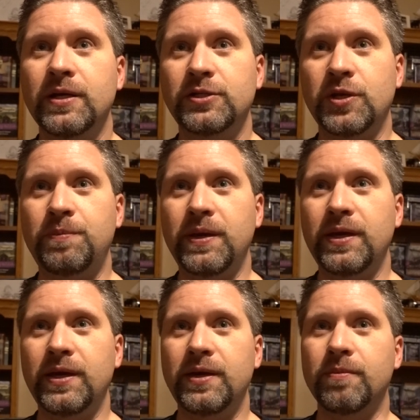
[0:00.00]
to
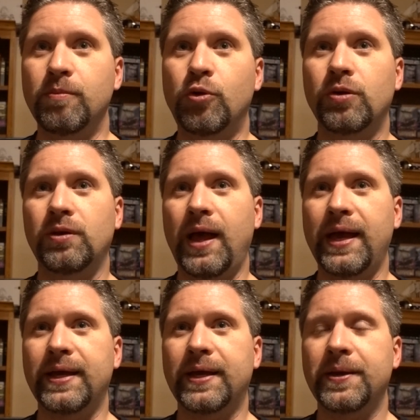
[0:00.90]
be more
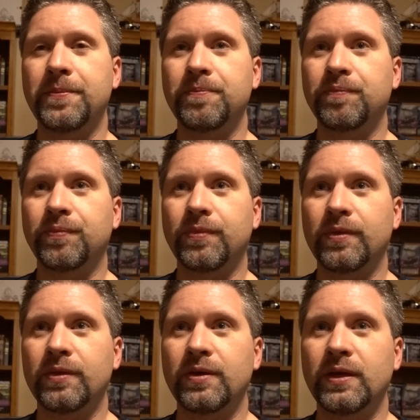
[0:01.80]
like
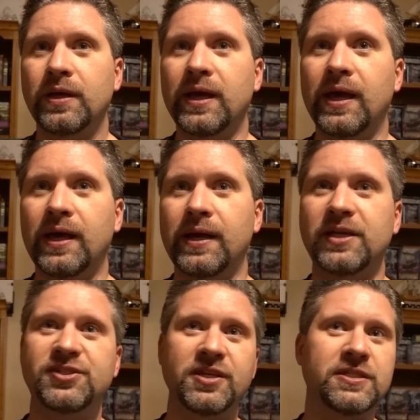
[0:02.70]
an
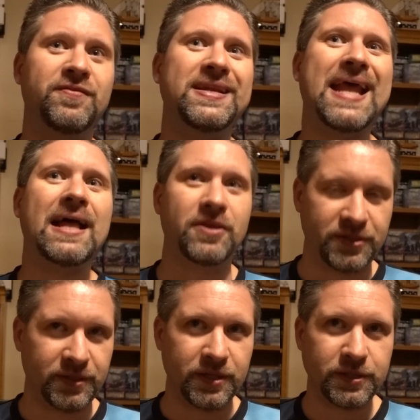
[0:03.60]
extensive
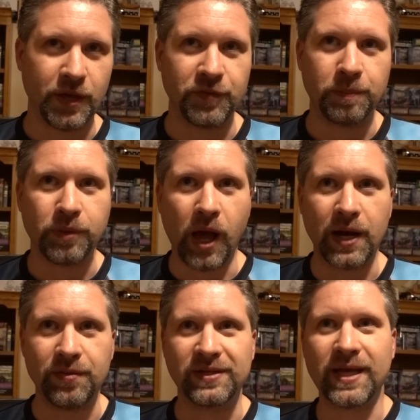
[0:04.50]
analysis of the
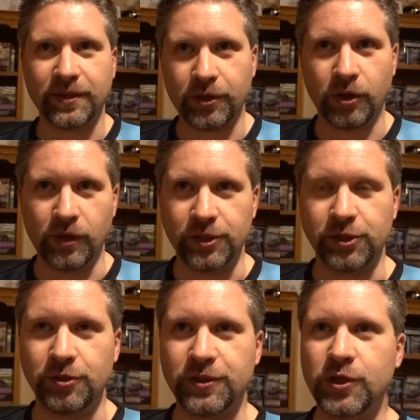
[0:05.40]
plot and the technical issues.